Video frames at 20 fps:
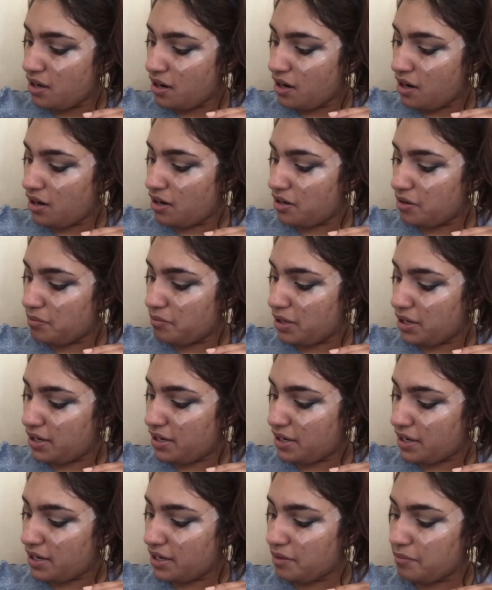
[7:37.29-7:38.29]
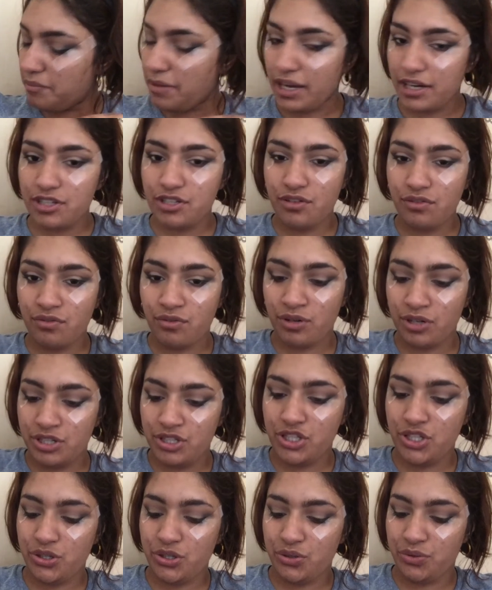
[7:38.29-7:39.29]
on my MAC
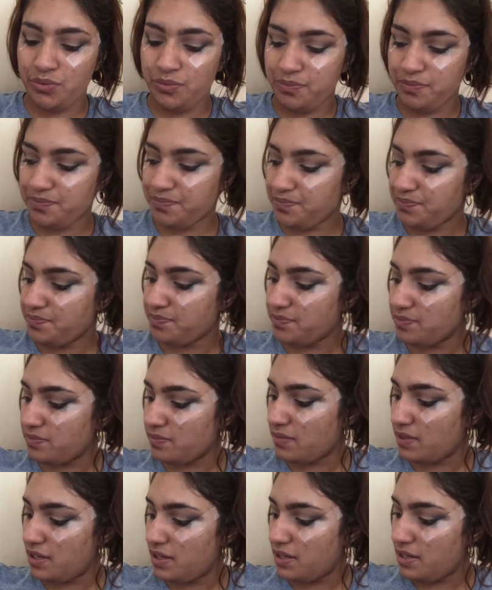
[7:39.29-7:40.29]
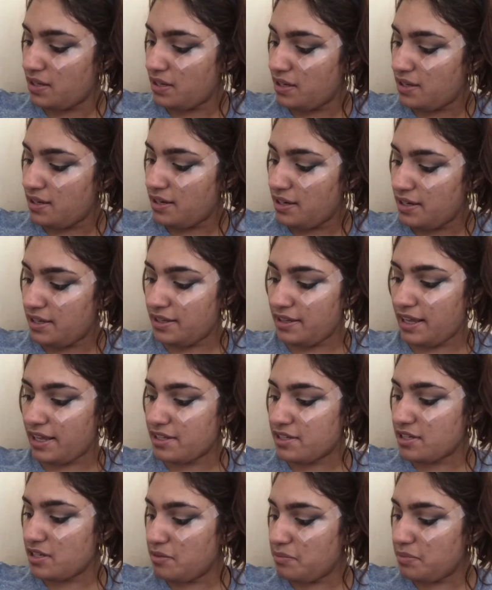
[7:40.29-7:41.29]
242, and
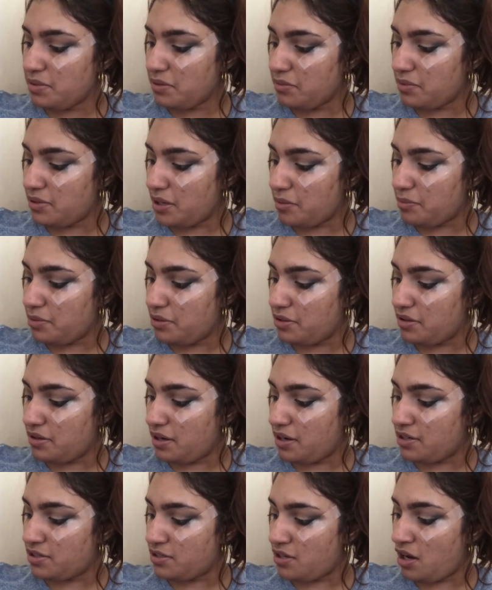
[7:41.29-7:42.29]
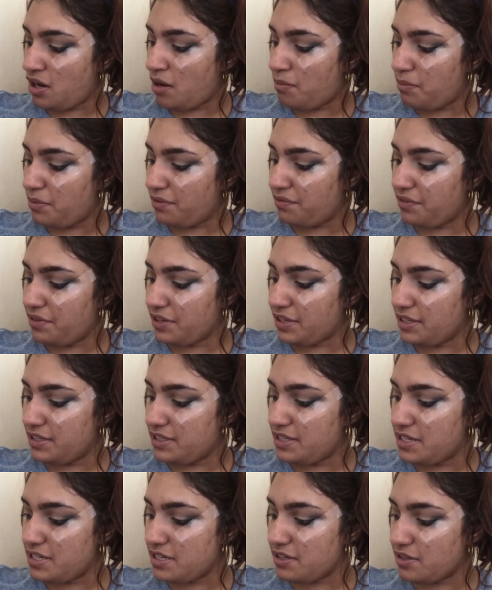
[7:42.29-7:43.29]
that's going to be what I put on top of the
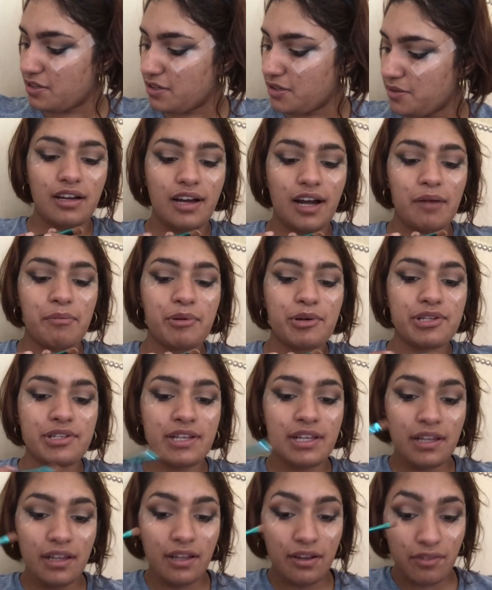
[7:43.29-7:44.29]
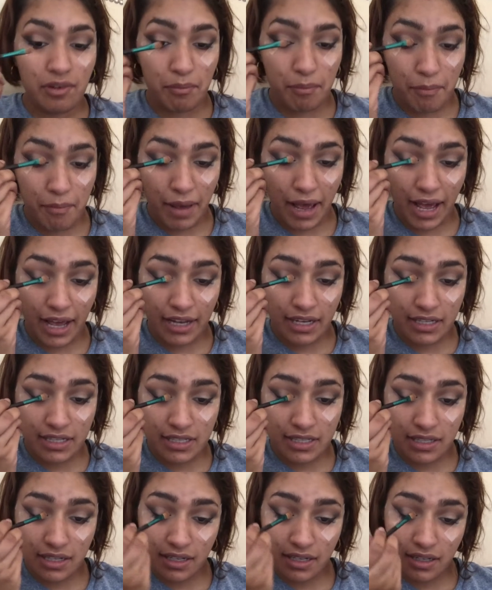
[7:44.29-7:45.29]
concealer. I personally love a matte
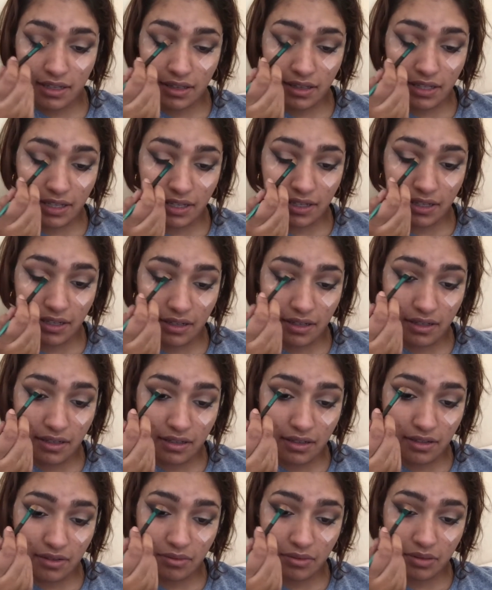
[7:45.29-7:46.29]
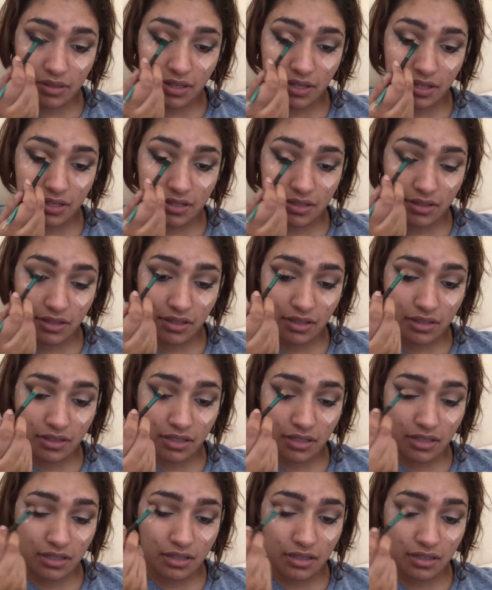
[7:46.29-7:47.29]
lid with this look,
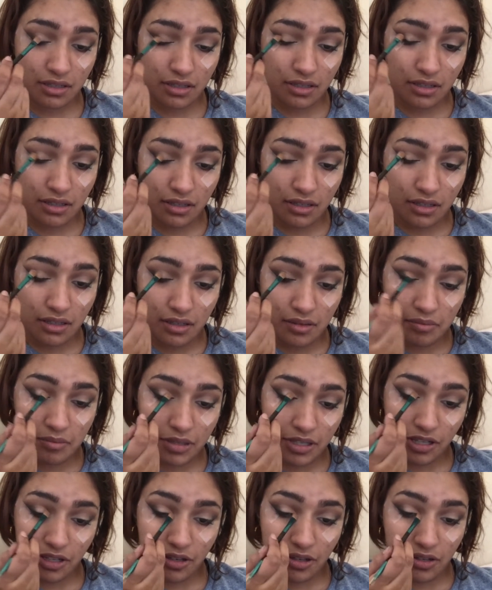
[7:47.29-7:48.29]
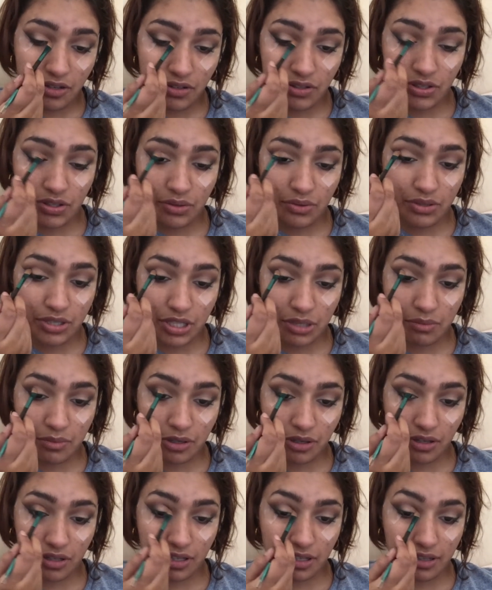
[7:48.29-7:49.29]
but you can do shimmer
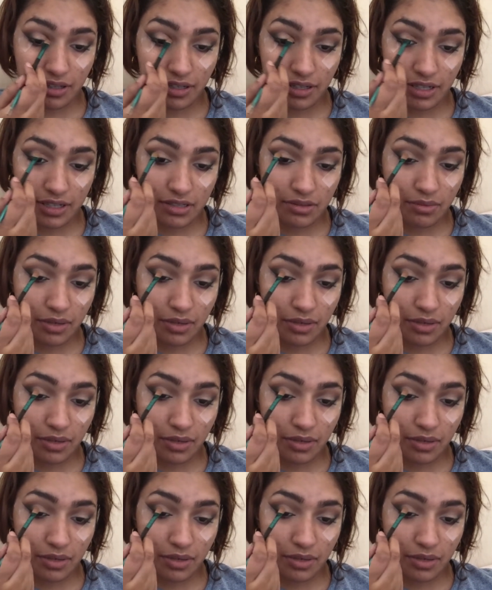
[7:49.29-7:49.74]
on the lid as